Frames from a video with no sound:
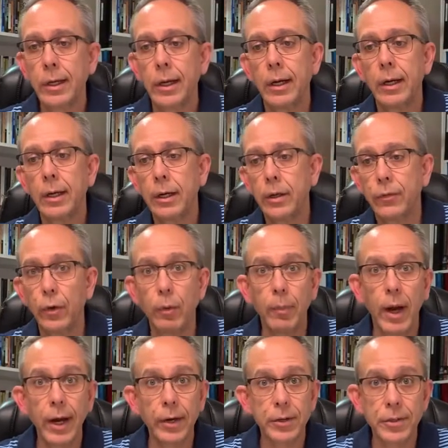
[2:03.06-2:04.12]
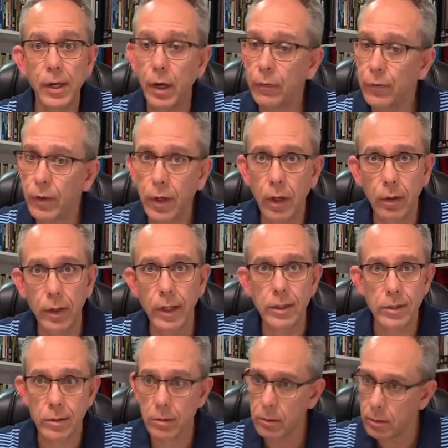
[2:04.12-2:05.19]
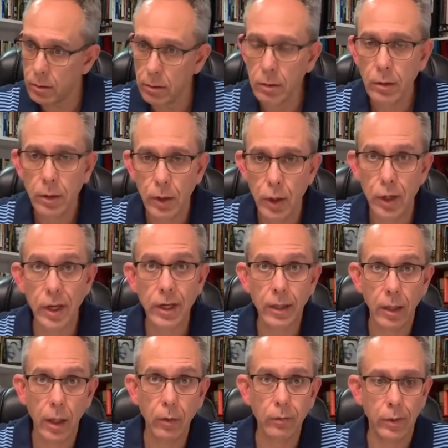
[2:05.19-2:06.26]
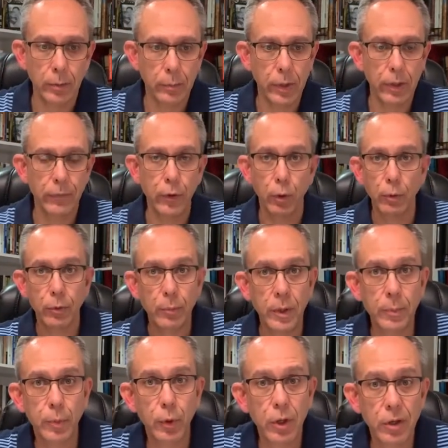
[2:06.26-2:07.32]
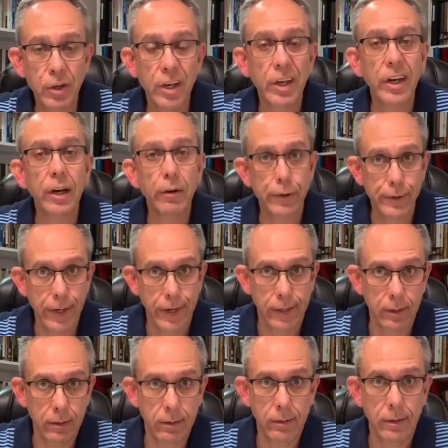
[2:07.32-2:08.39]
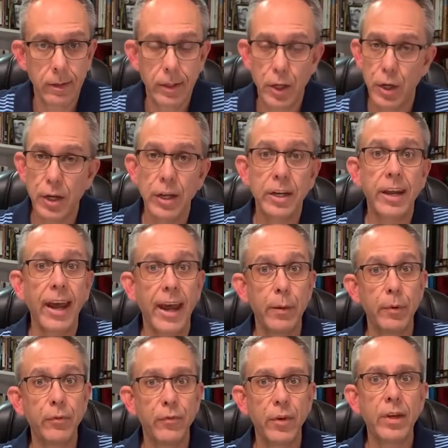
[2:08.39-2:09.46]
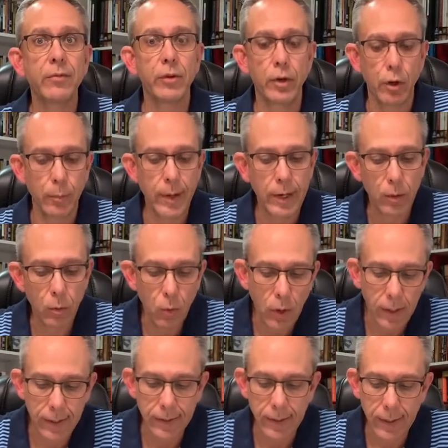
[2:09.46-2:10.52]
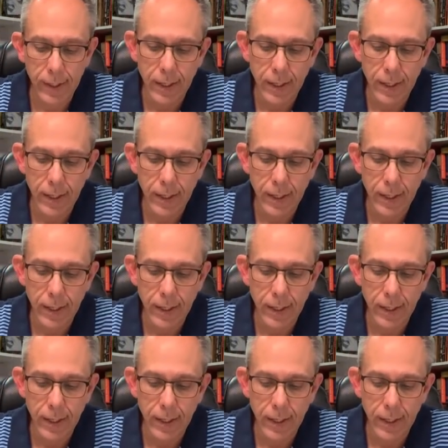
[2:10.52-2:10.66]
If you're by yourself, you can get lonely. But if you're with people, you can get irritated. You can get cabin fever no matter what.